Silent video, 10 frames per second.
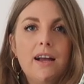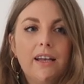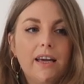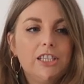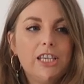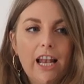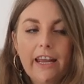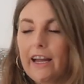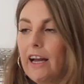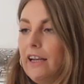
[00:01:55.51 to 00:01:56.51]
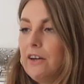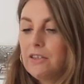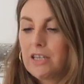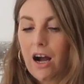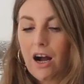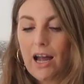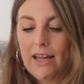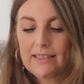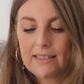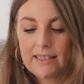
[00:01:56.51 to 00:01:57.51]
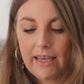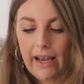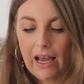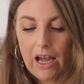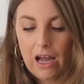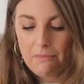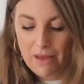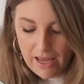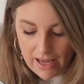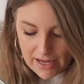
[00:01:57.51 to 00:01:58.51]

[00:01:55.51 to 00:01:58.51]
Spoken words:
like delicate little ties. It's gingham.